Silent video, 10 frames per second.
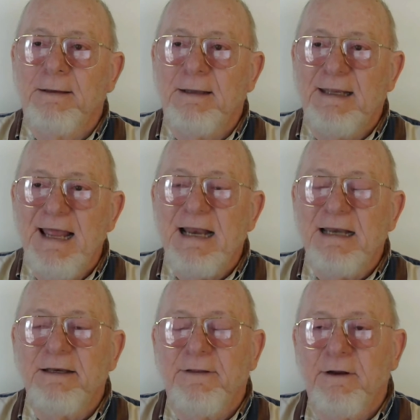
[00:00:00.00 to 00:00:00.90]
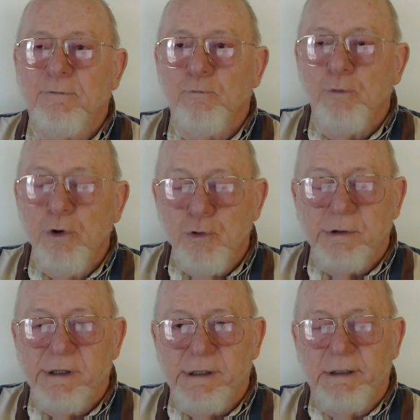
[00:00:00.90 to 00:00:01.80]
get their
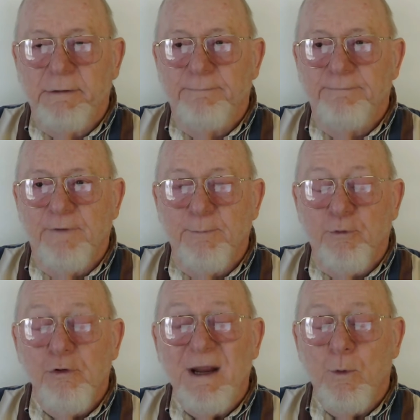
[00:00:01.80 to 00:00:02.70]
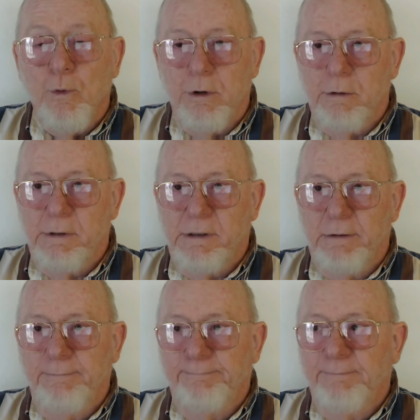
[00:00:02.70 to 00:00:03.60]
roots from Greek words.
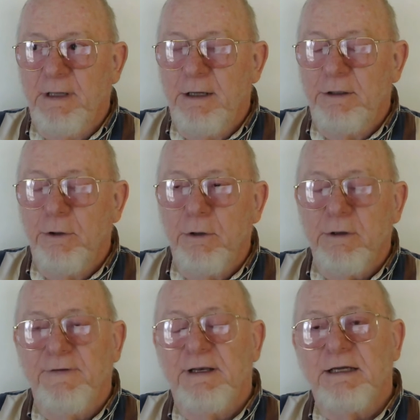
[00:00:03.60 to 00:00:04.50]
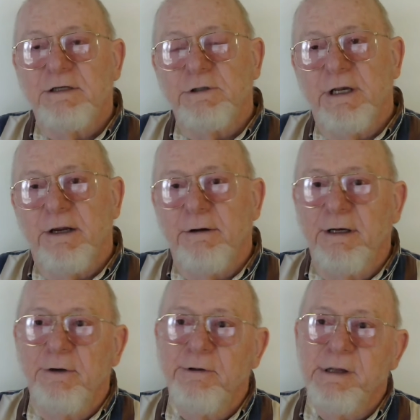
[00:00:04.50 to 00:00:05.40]
You look in the dictionary and
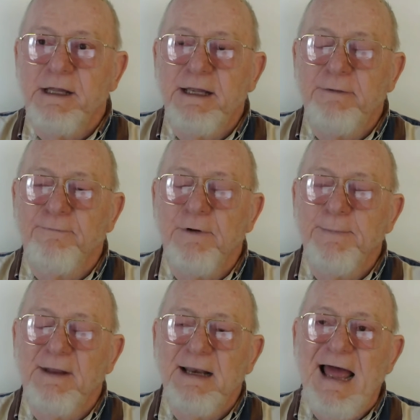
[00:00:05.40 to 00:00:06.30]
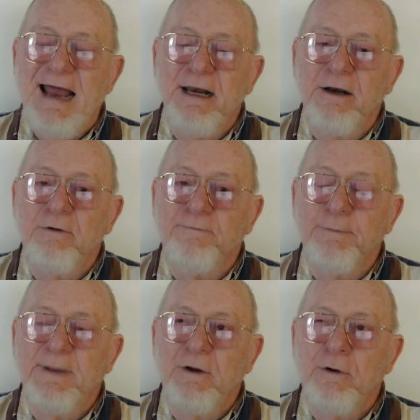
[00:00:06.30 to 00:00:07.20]
it'll say from the Latin or
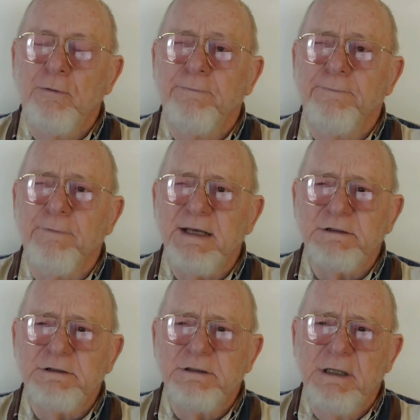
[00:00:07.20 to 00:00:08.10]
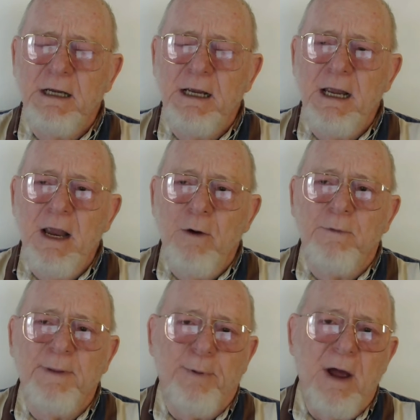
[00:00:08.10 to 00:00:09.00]
from the Old French.
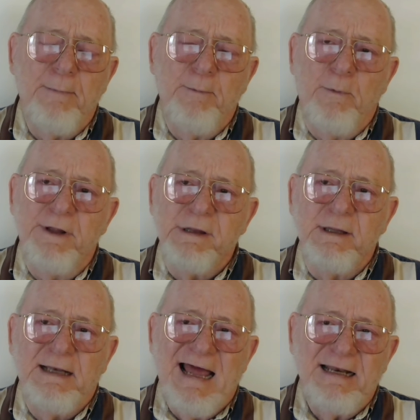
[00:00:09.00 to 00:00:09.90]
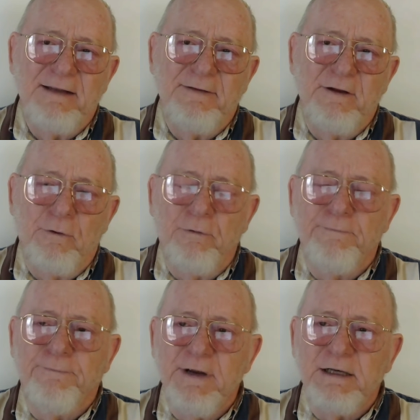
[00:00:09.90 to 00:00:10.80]
Well, the problem was the Latin and the Old
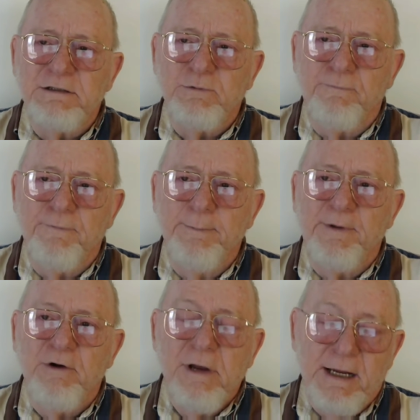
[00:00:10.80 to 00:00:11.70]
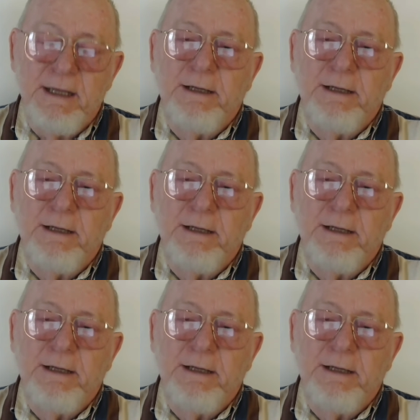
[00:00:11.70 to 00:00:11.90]
French were from the Greek.